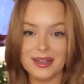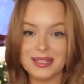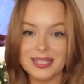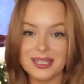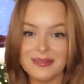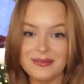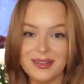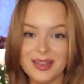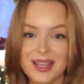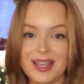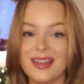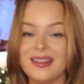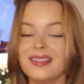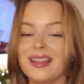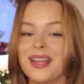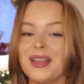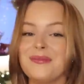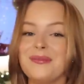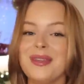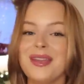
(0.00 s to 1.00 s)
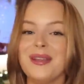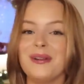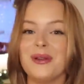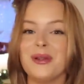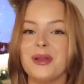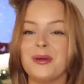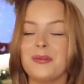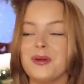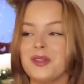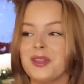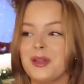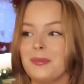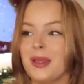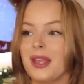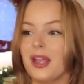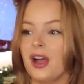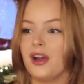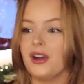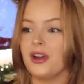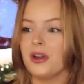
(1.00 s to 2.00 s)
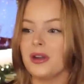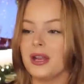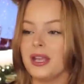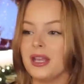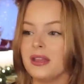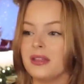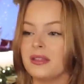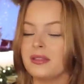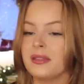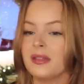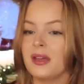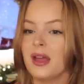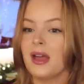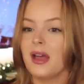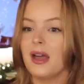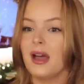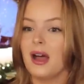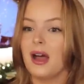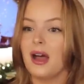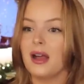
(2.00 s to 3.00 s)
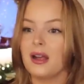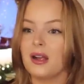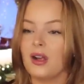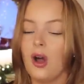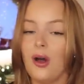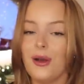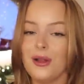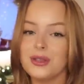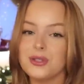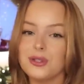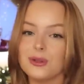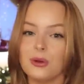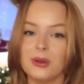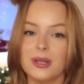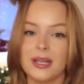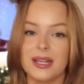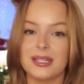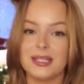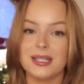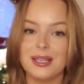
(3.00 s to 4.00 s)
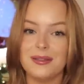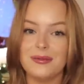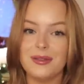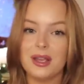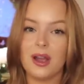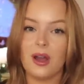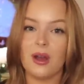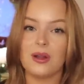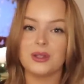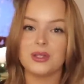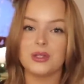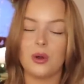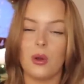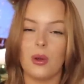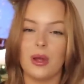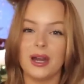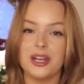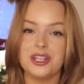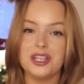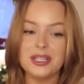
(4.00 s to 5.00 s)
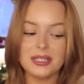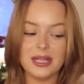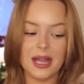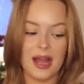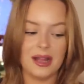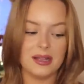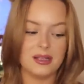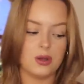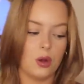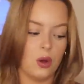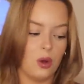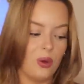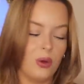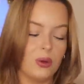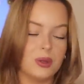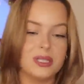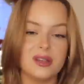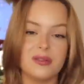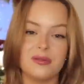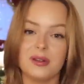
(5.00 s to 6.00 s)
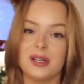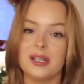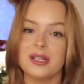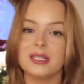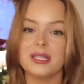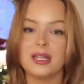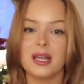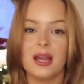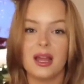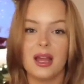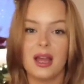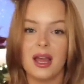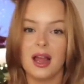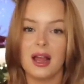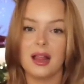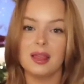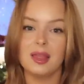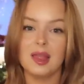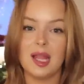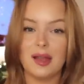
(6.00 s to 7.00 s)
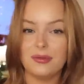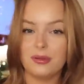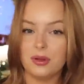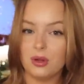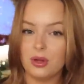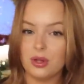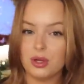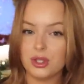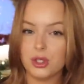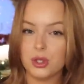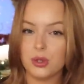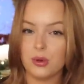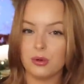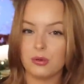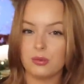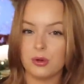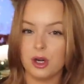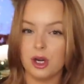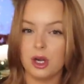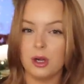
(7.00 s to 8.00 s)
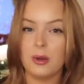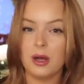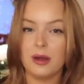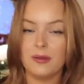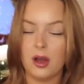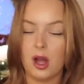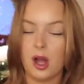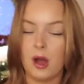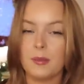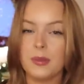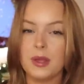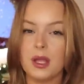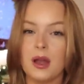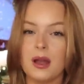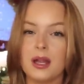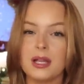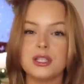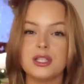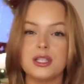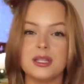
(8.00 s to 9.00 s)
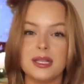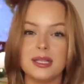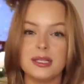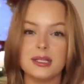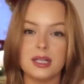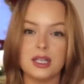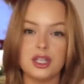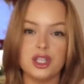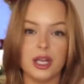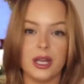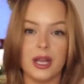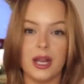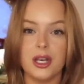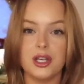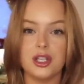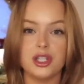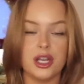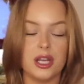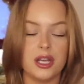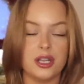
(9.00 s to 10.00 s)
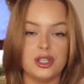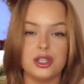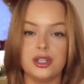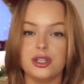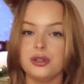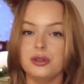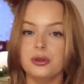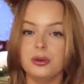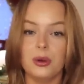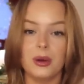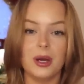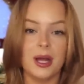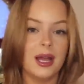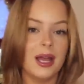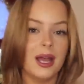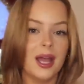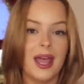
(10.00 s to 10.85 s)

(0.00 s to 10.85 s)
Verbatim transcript: a TV like me, or you can put them like underneath a console, like a TV console, and it just adds a whole different level to a room of ambiance. This can change into